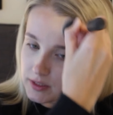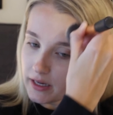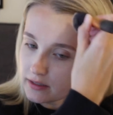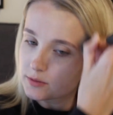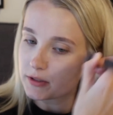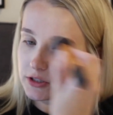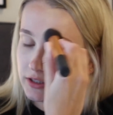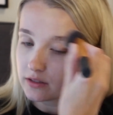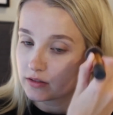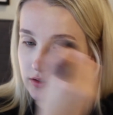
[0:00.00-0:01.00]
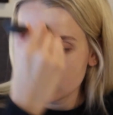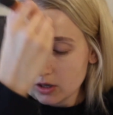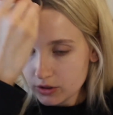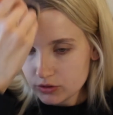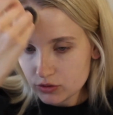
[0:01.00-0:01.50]
day, especially because it's
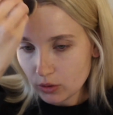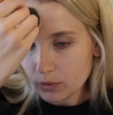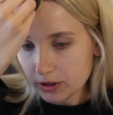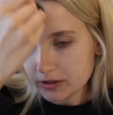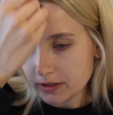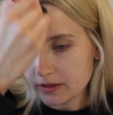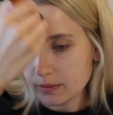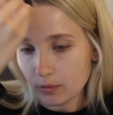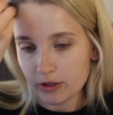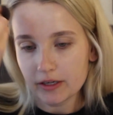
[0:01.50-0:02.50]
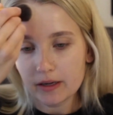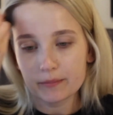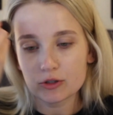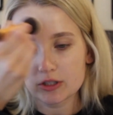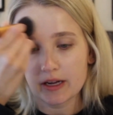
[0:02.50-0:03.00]
so early in the morning. I'm
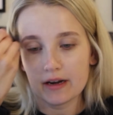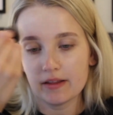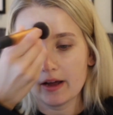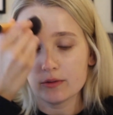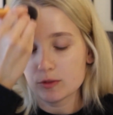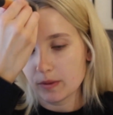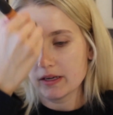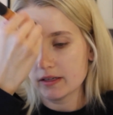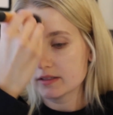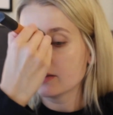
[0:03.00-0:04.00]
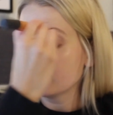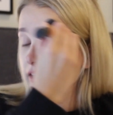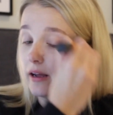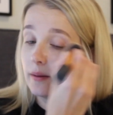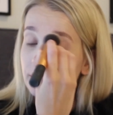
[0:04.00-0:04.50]
usually out of the house by 7
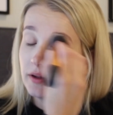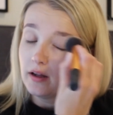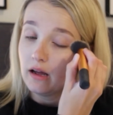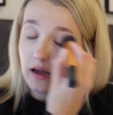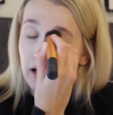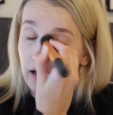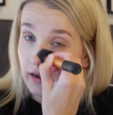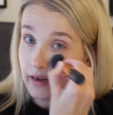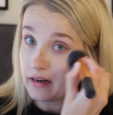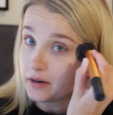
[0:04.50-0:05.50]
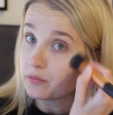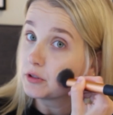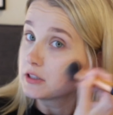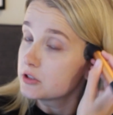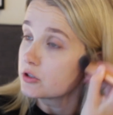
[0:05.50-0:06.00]
a.m. And I
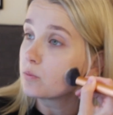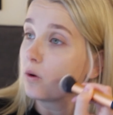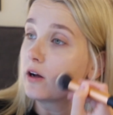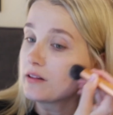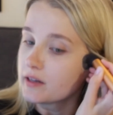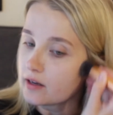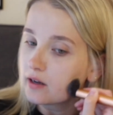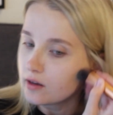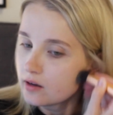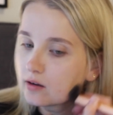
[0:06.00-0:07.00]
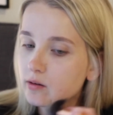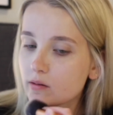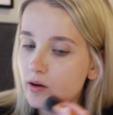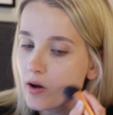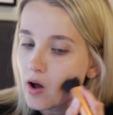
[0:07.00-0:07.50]
really just want a
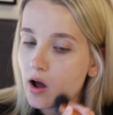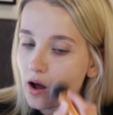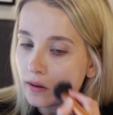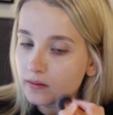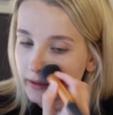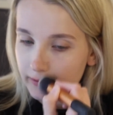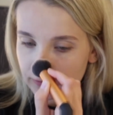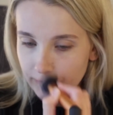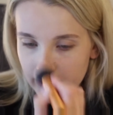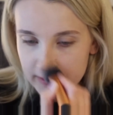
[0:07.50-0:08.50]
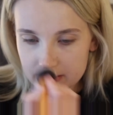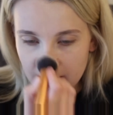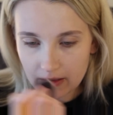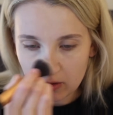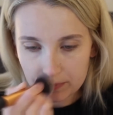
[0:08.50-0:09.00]
light face
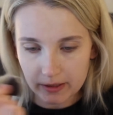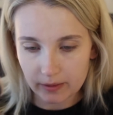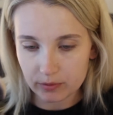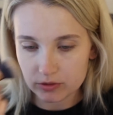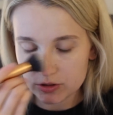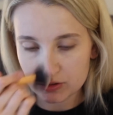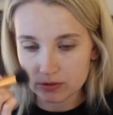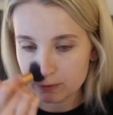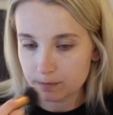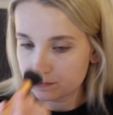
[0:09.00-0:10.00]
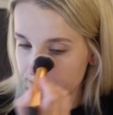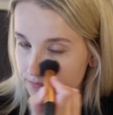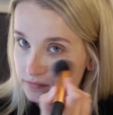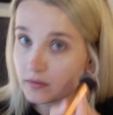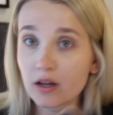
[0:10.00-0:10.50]
that I'll be able to
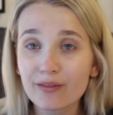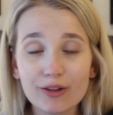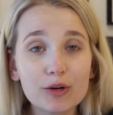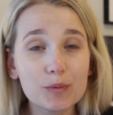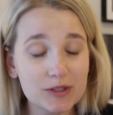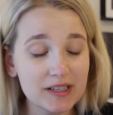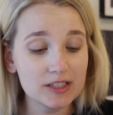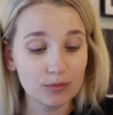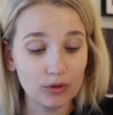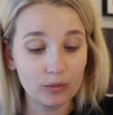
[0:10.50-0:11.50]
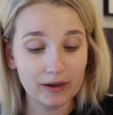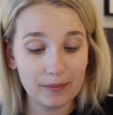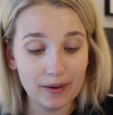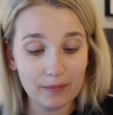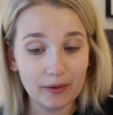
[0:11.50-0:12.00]
look presentable when
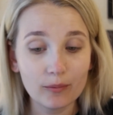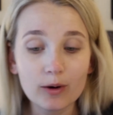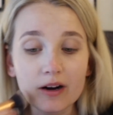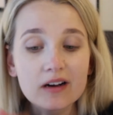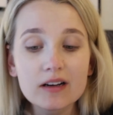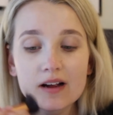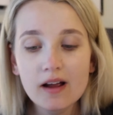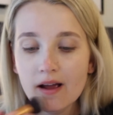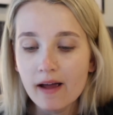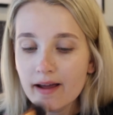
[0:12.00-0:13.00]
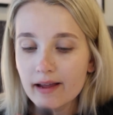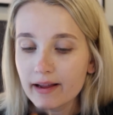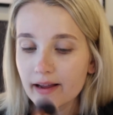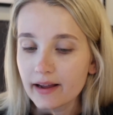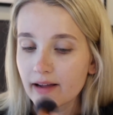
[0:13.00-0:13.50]
I'm at my work
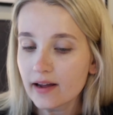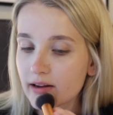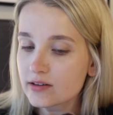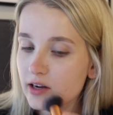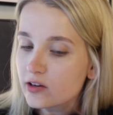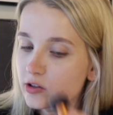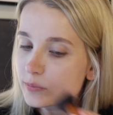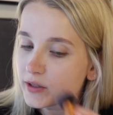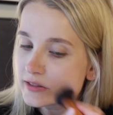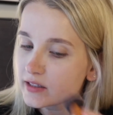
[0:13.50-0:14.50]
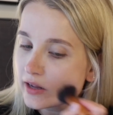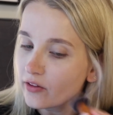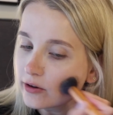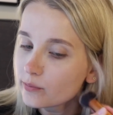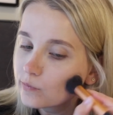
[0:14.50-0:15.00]
and kind of look put
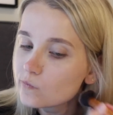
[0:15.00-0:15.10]
together.